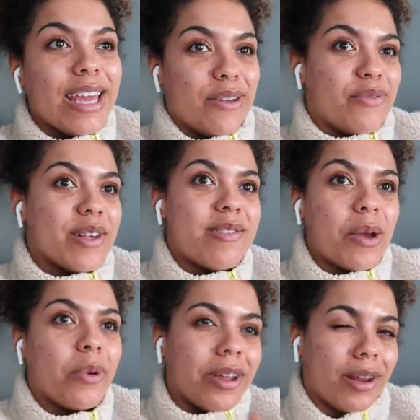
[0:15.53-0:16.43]
It feels
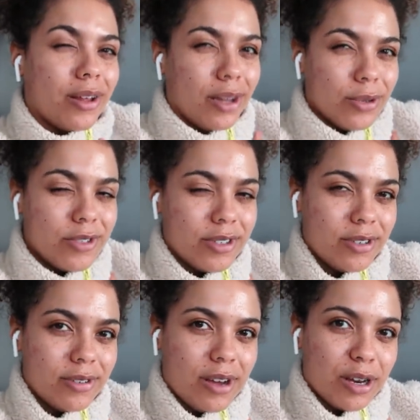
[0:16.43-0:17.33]
like we're getting
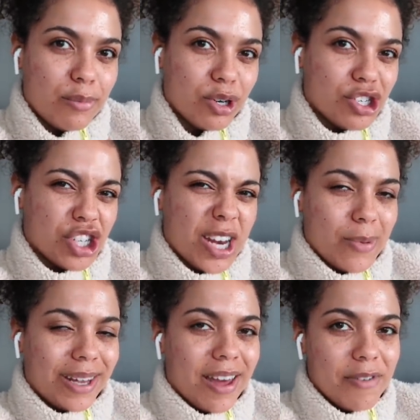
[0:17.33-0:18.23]
closer on a more
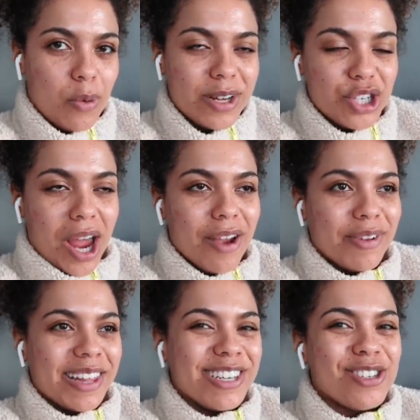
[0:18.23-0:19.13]
genuine level, which I
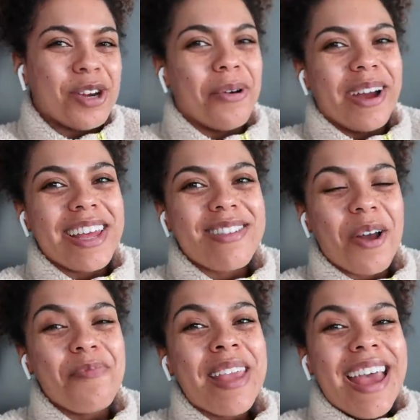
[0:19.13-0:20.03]
really enjoy.
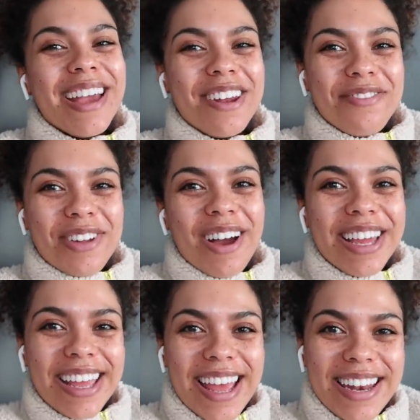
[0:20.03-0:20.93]
So gonna
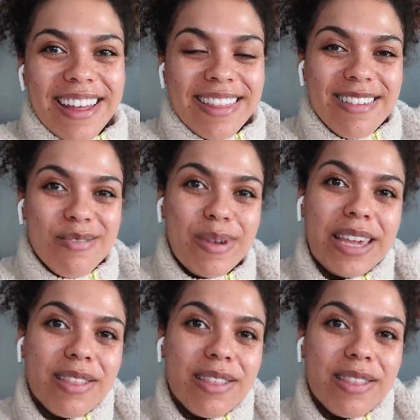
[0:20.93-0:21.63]
vlog again this week.